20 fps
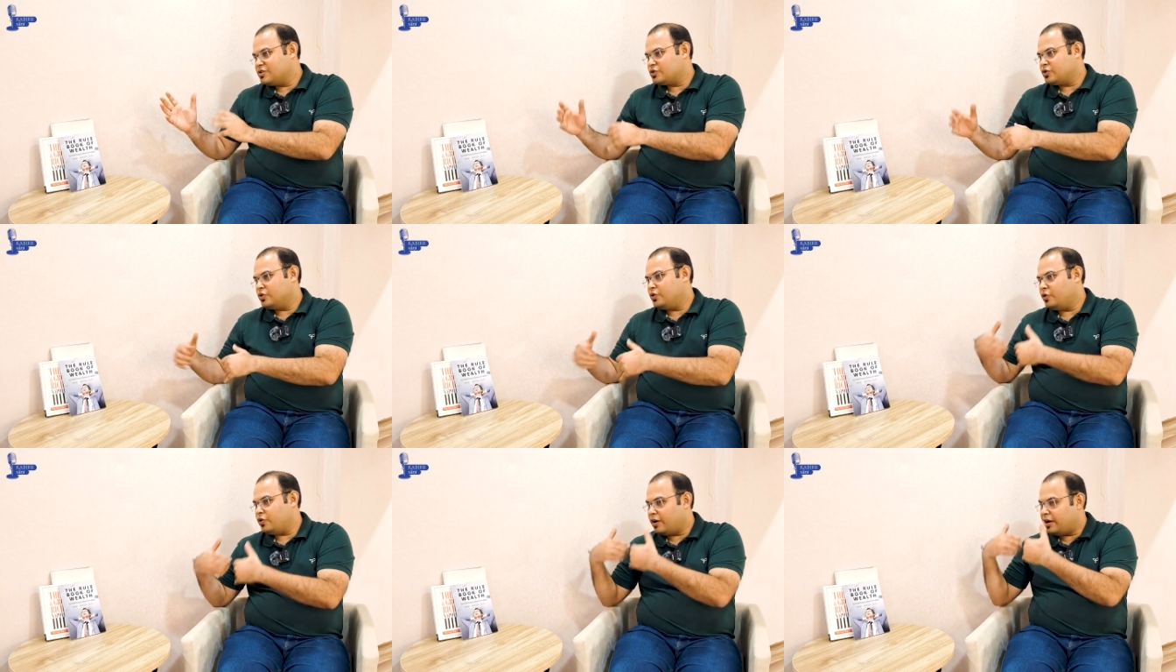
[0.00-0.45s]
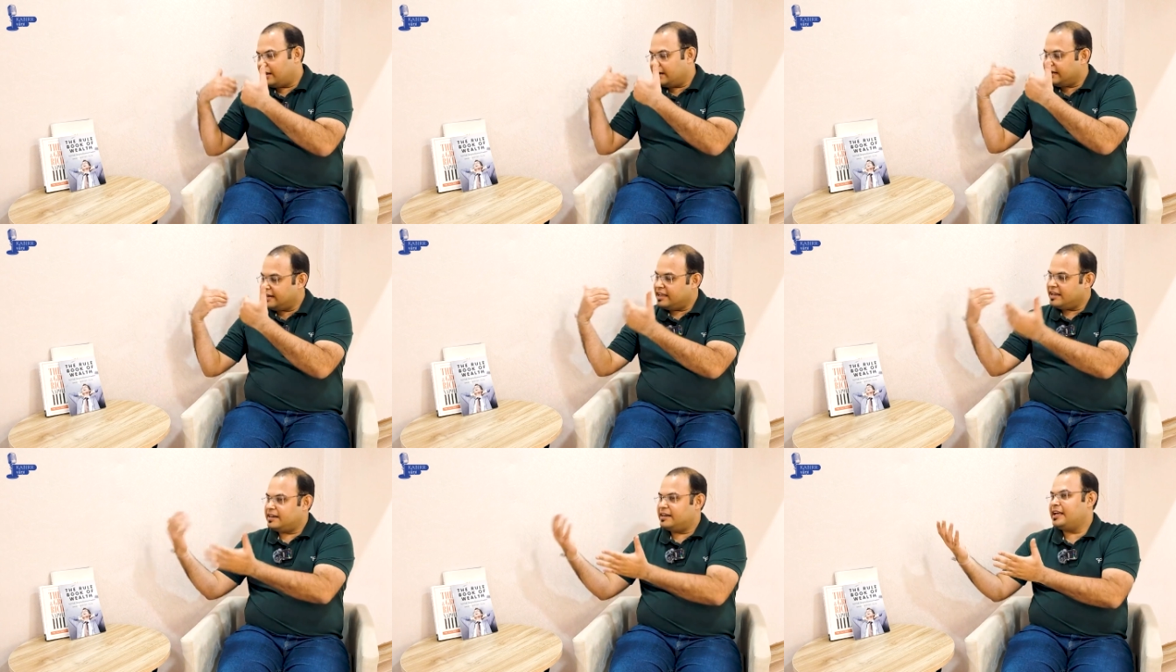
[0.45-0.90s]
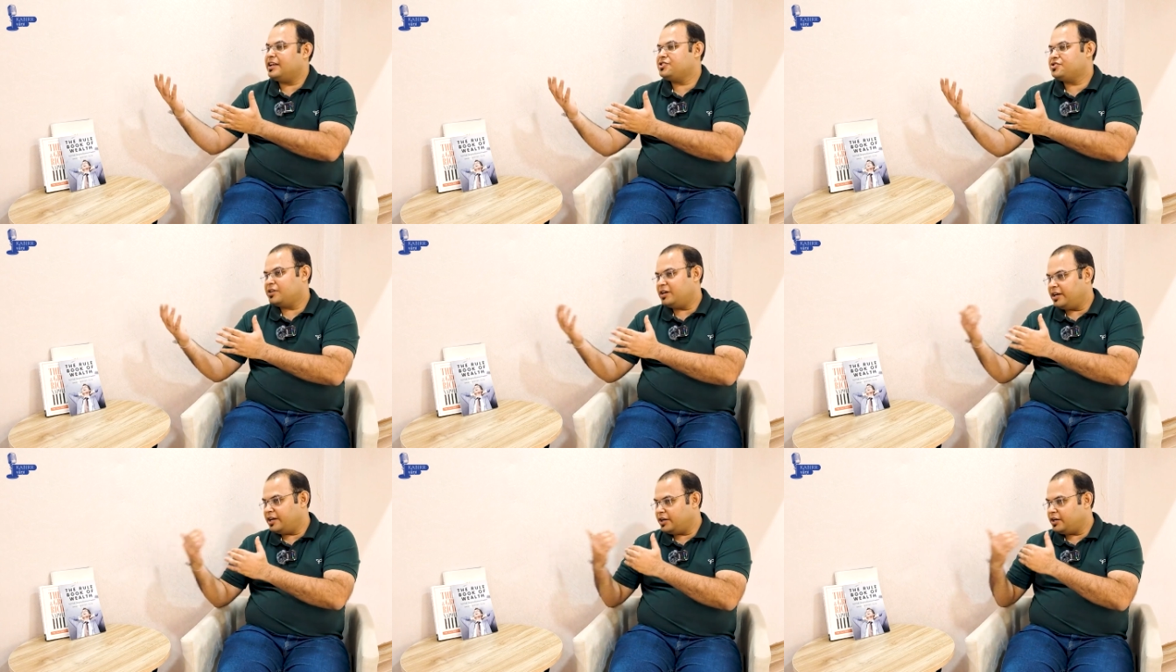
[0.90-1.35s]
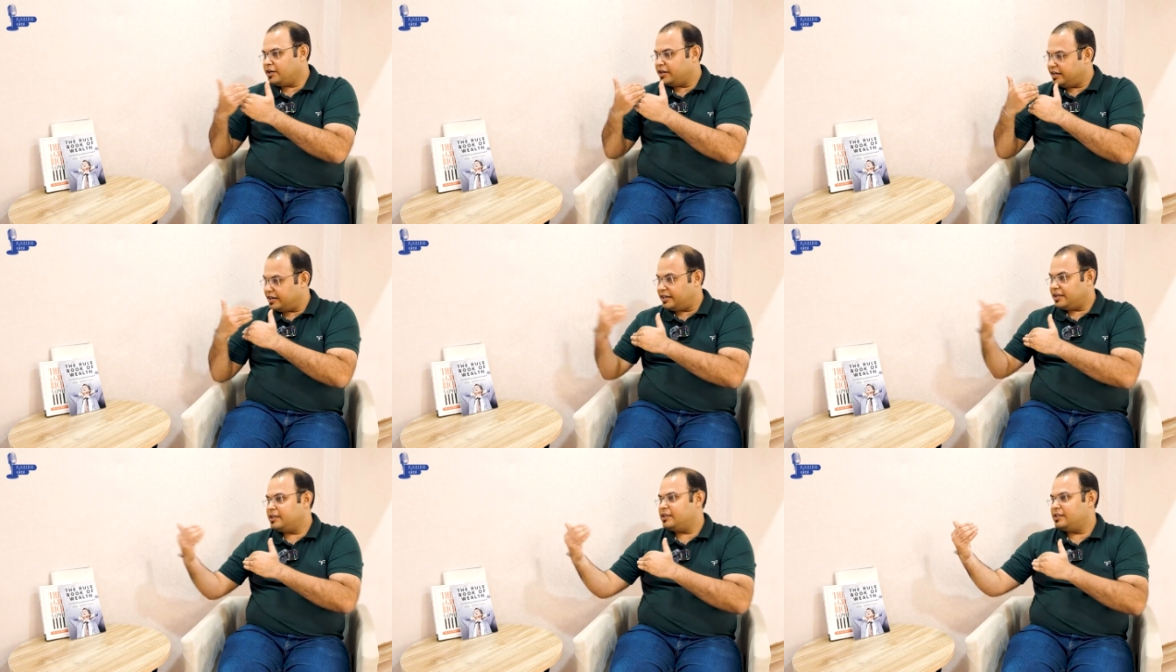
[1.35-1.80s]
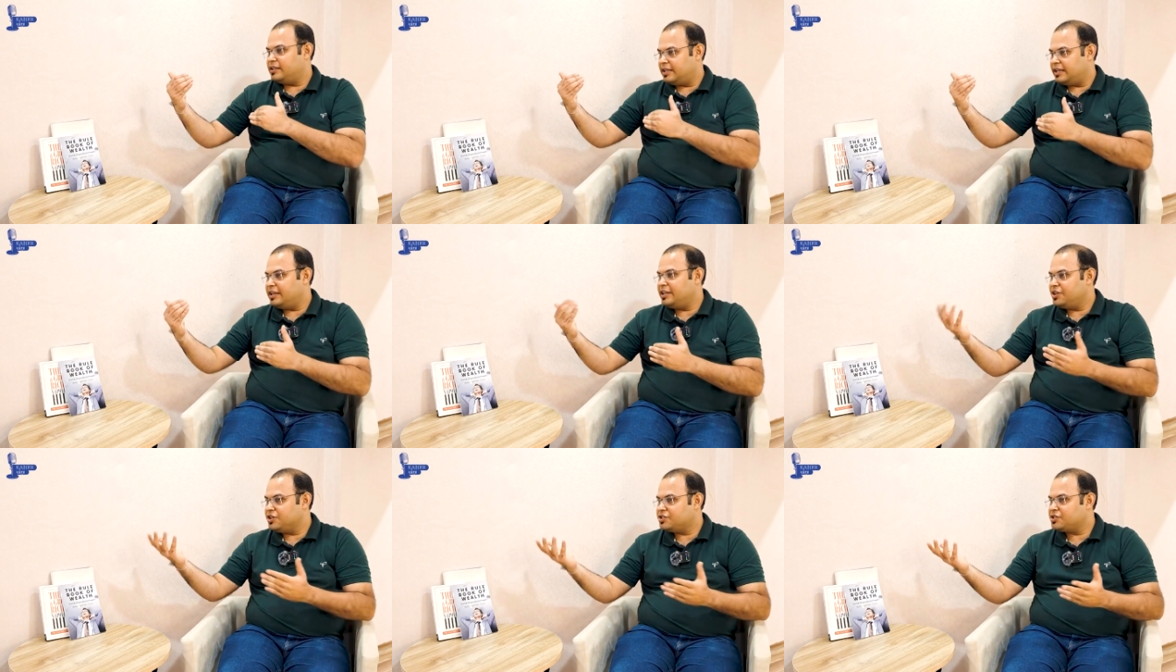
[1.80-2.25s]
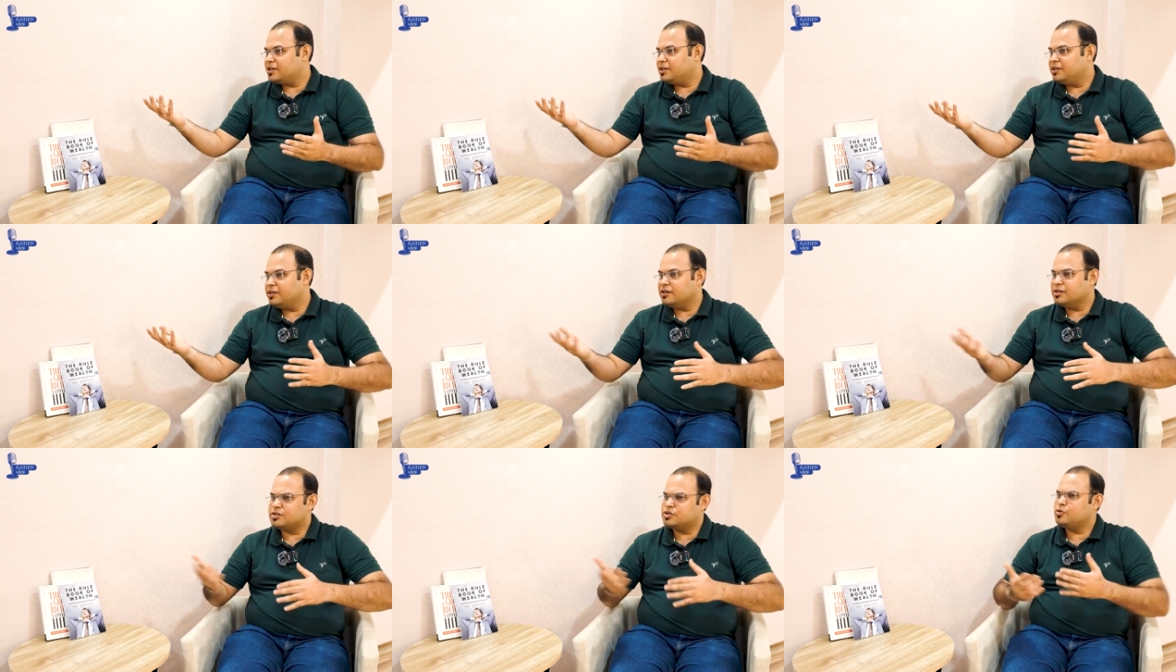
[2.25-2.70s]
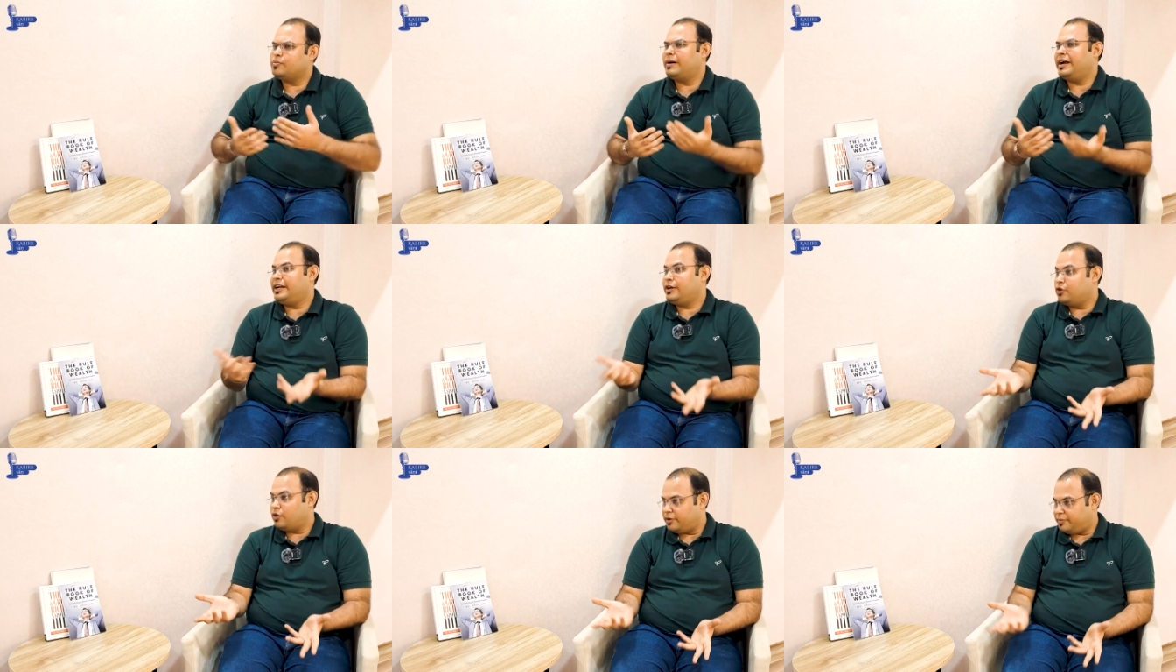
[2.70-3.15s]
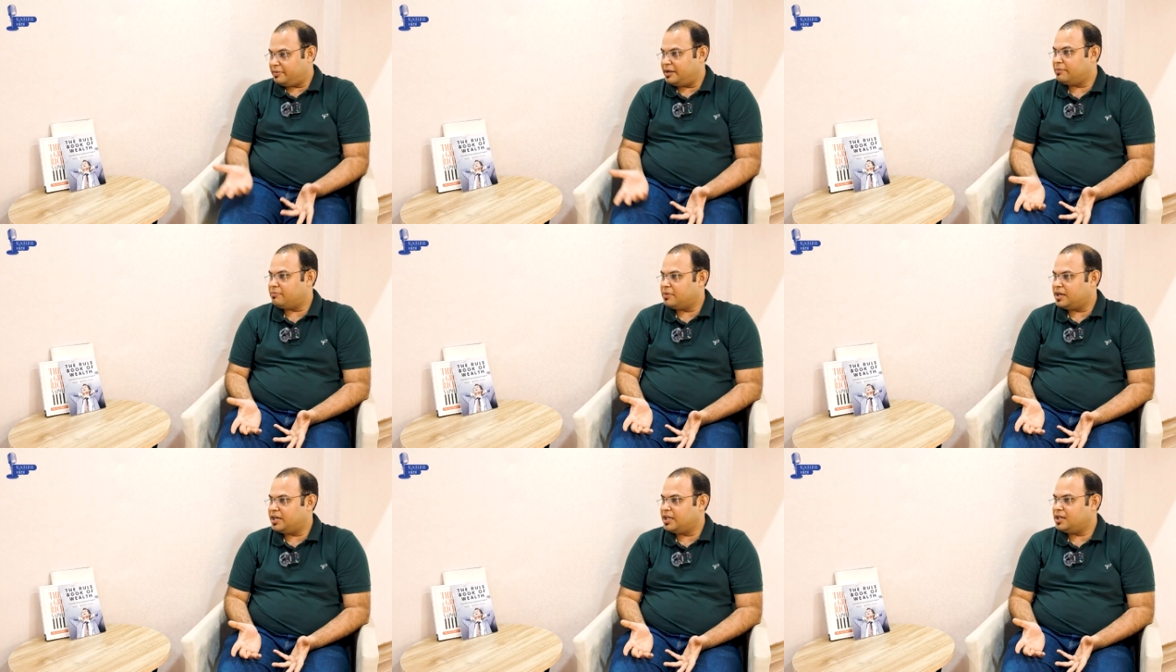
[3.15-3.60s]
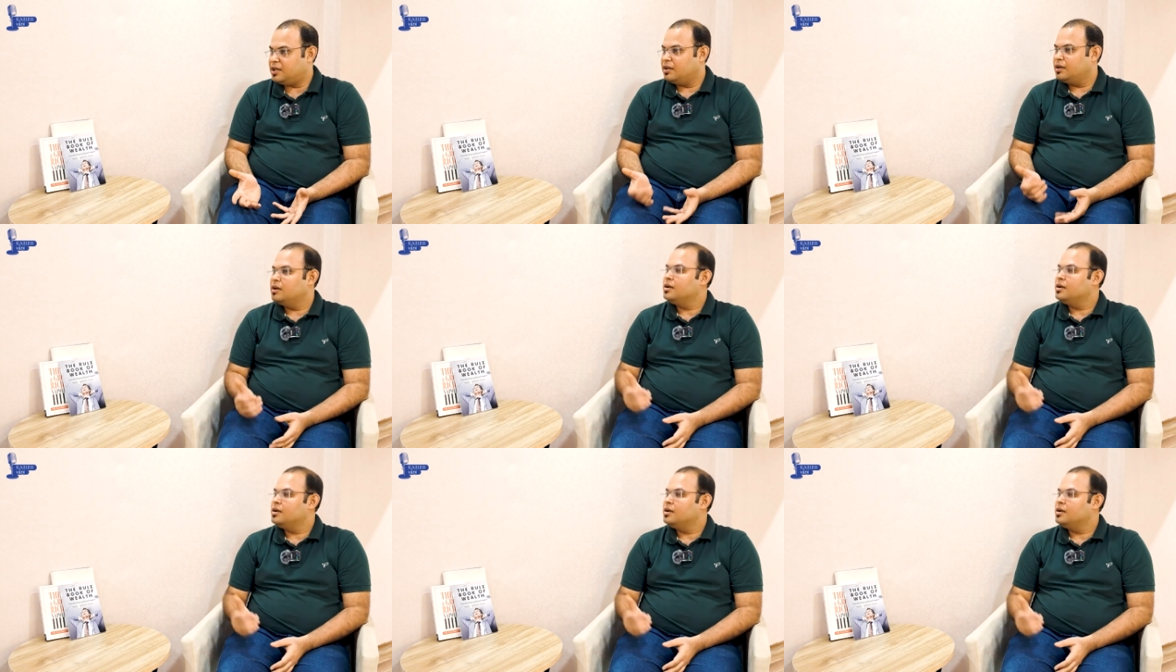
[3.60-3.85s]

So you're naturally in the initial years you might not make money,